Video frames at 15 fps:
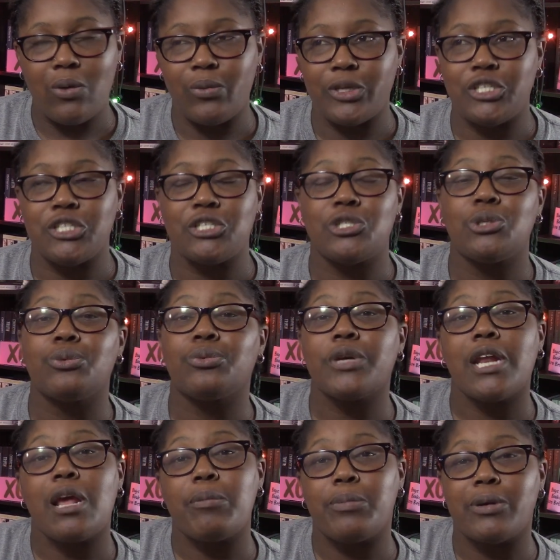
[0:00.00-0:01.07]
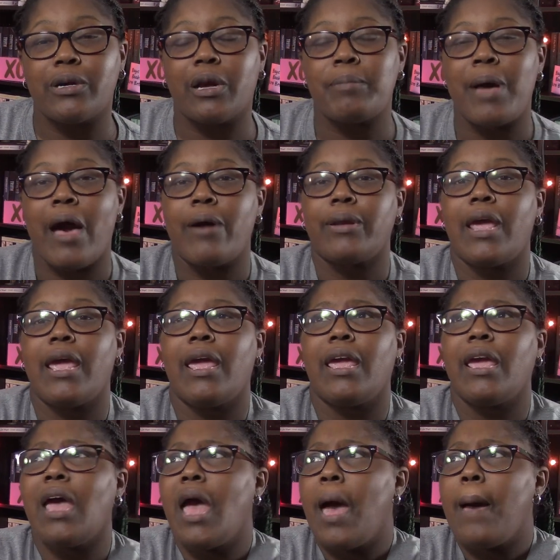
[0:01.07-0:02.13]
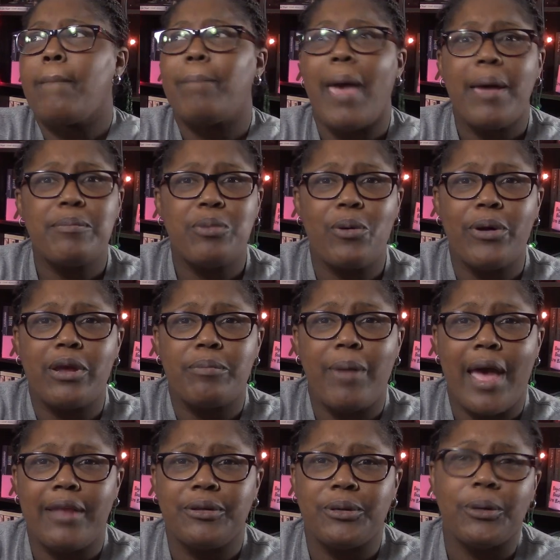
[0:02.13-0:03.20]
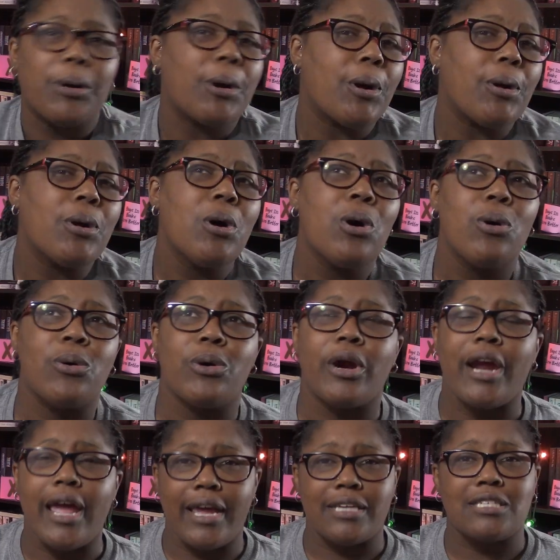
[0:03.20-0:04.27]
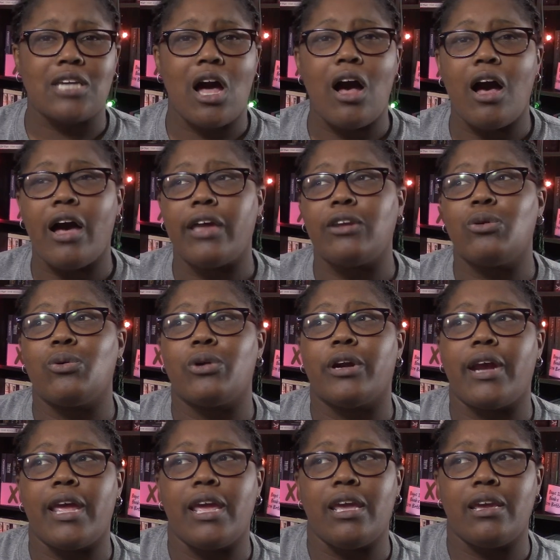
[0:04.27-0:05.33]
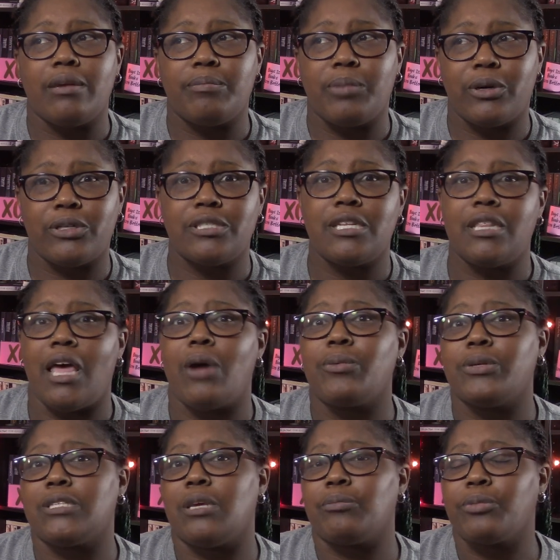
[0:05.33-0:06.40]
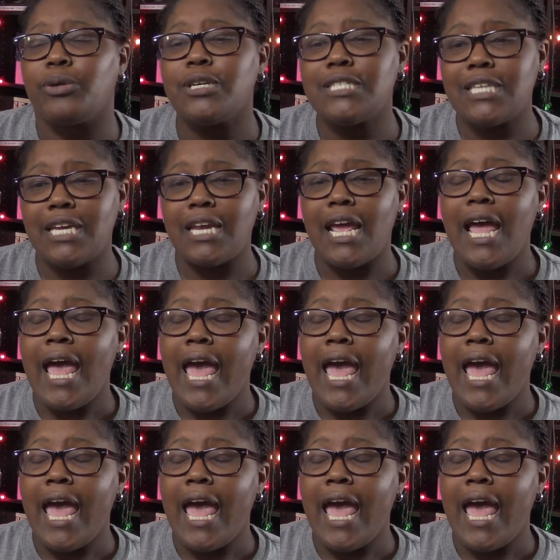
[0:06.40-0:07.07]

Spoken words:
which is to read a book about a bad boy or bad girl or ex-con or a person that was in prison.